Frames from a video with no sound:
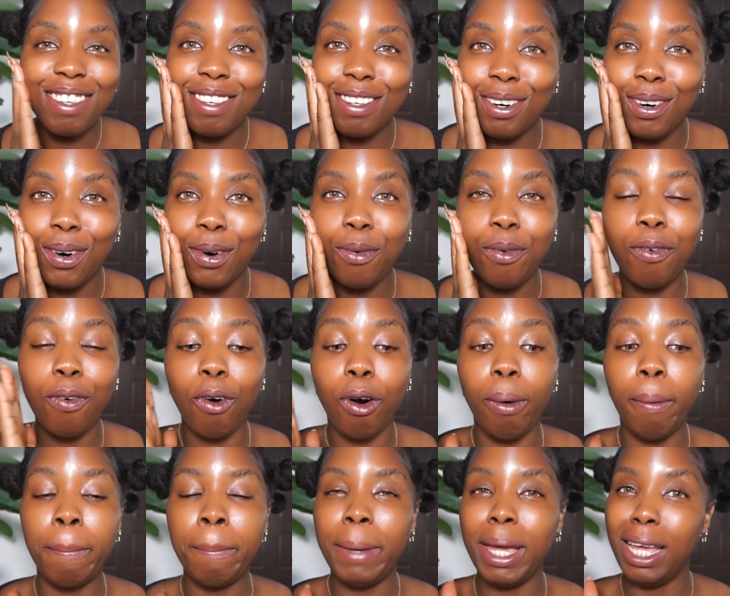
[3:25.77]
So
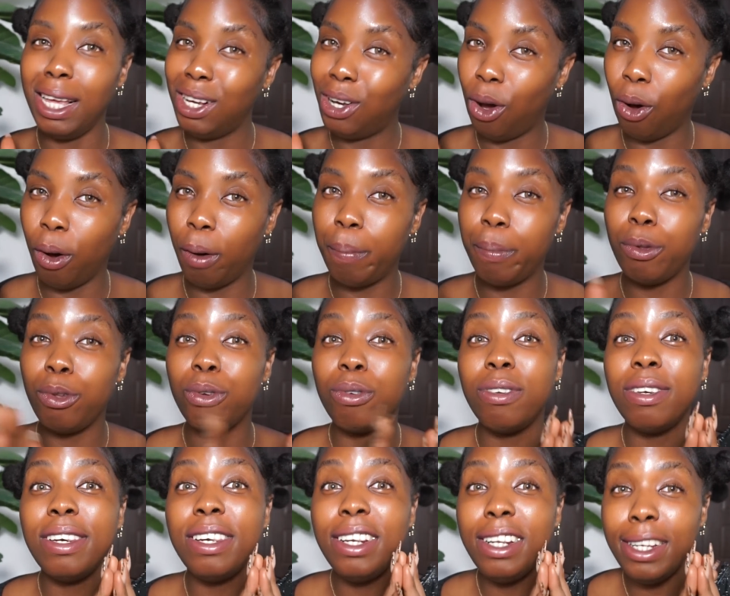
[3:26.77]
for makeup, you
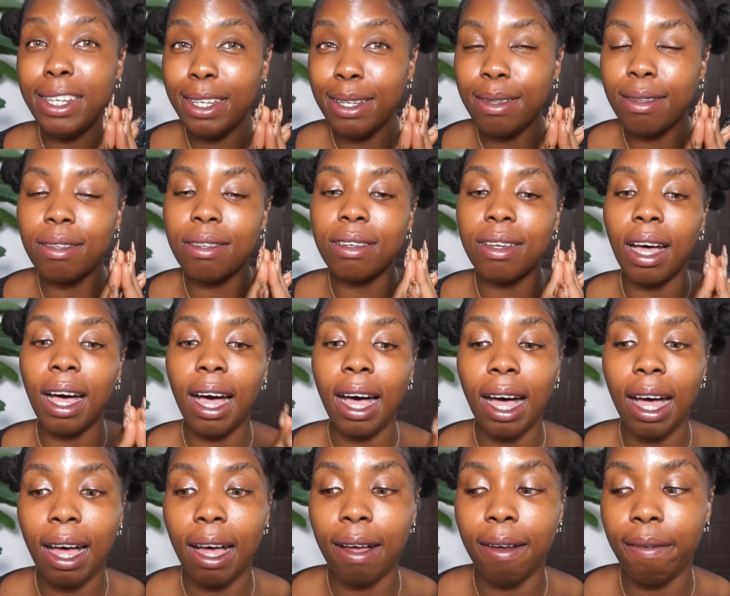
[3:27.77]
need to
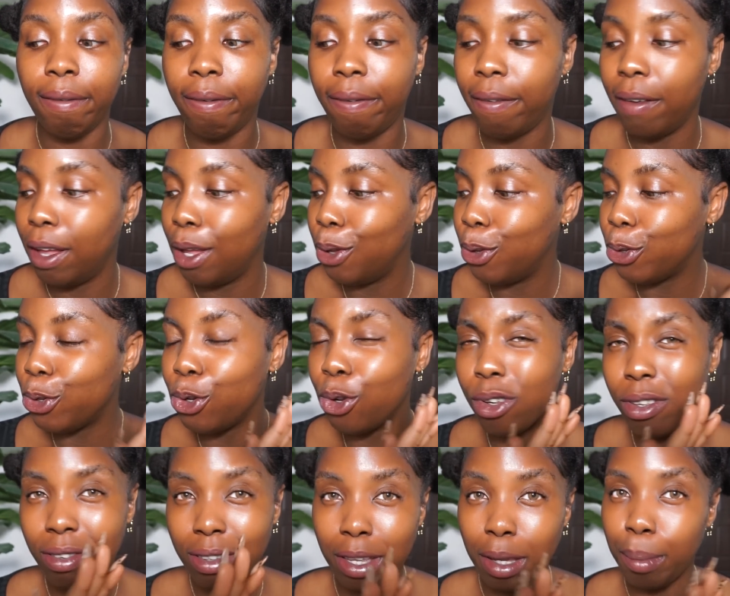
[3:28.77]
have your
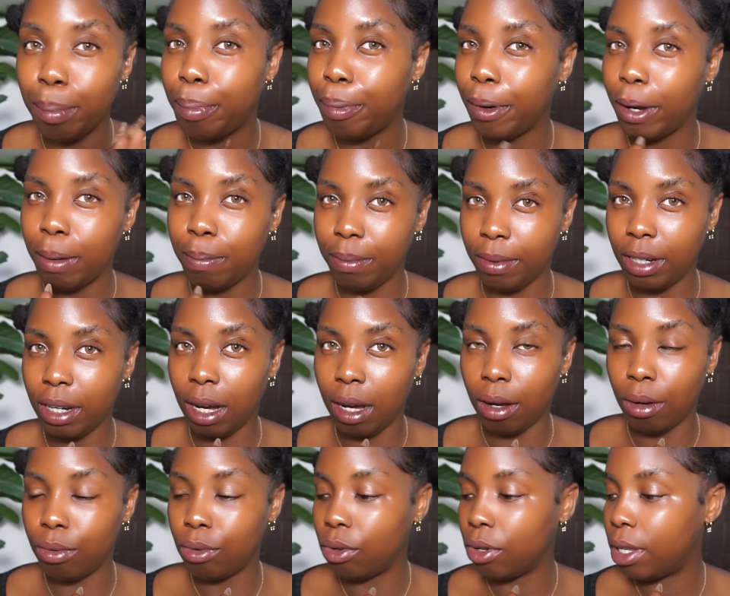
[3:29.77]
skin prep
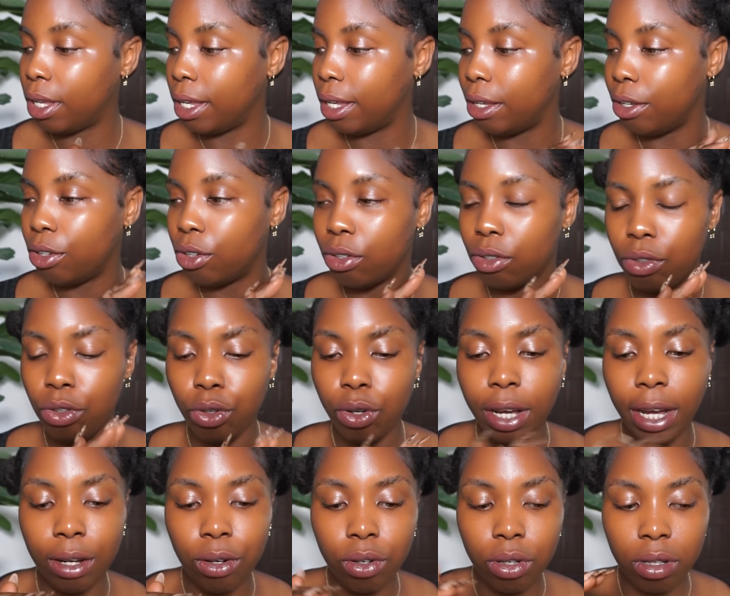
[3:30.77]
down. Okay, you
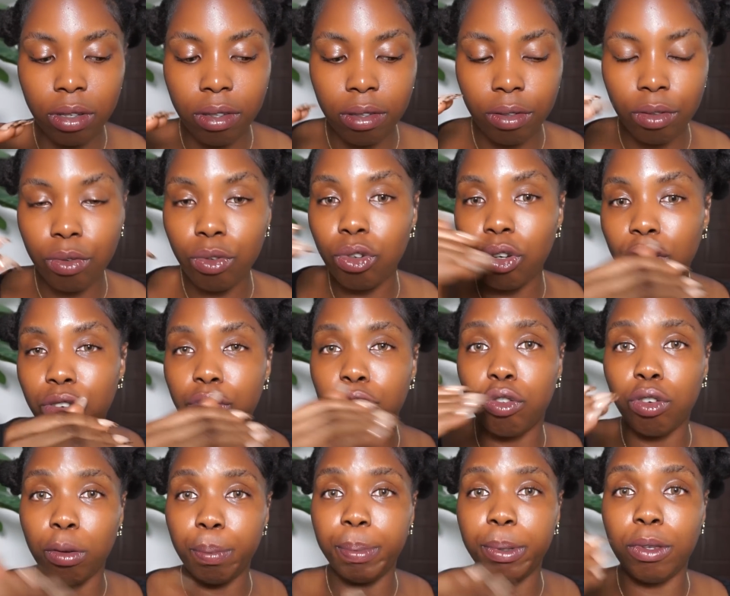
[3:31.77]
cannot just
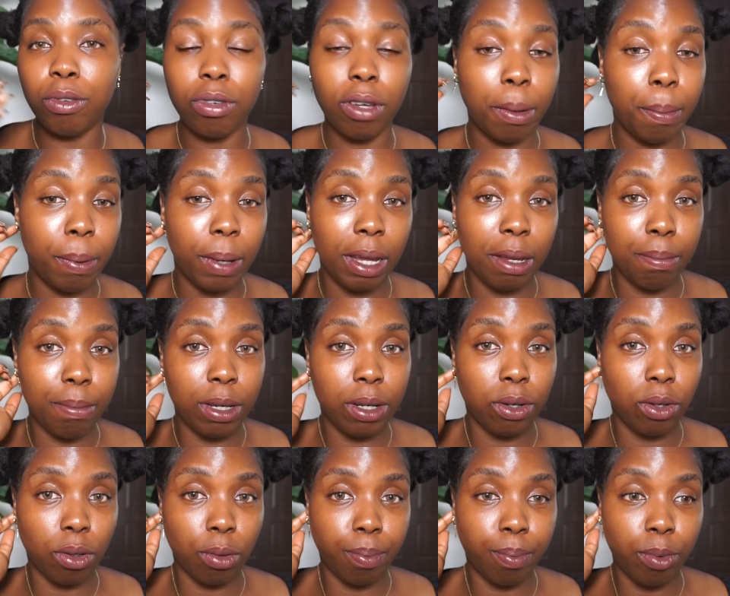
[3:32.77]
jump into applying
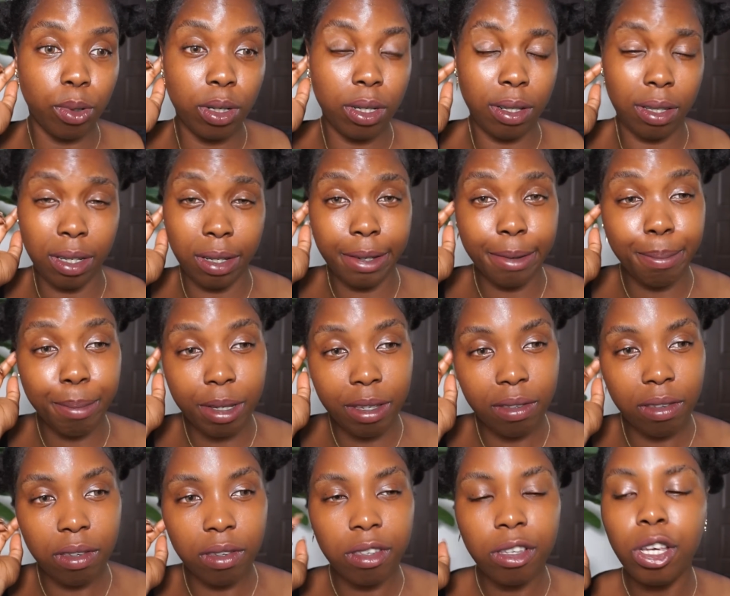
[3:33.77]
makeup on a daily
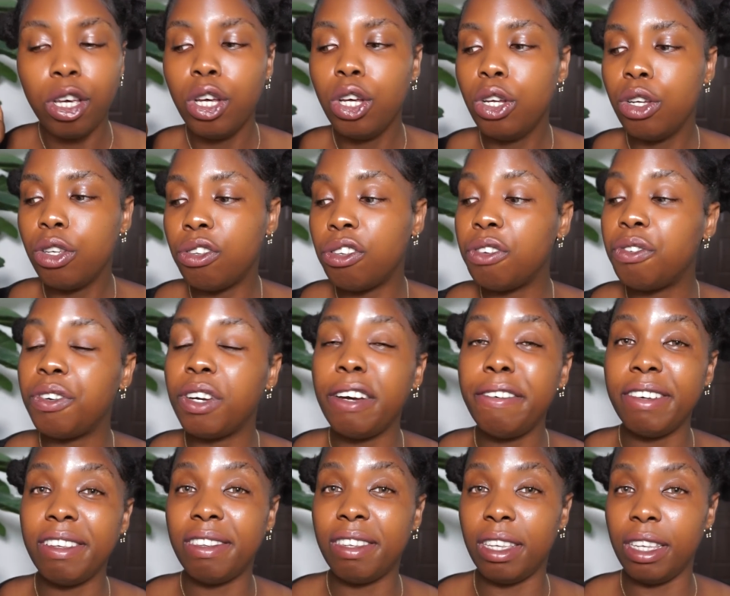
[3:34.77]
basis. So if you have
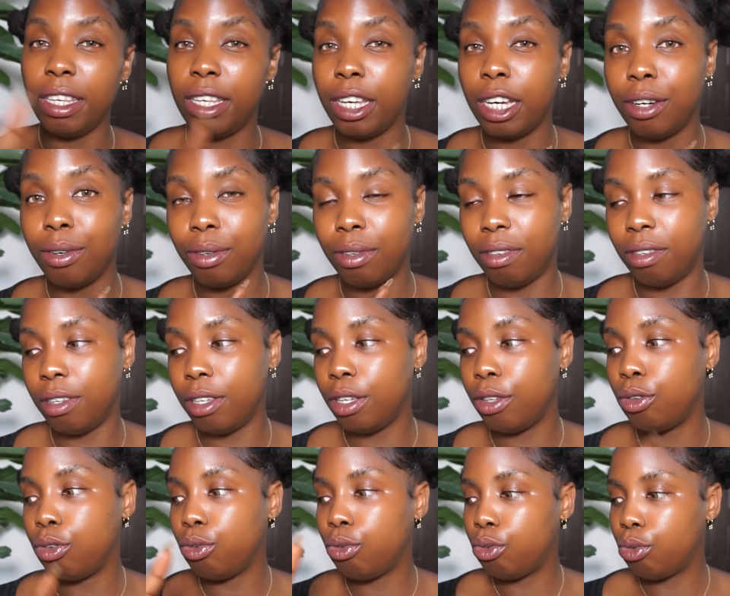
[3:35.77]
a skincare
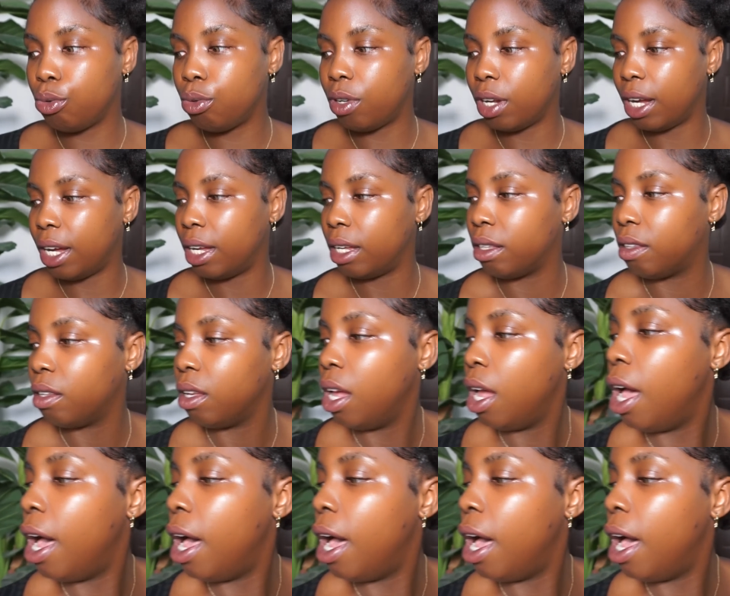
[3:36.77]
routine, you do that.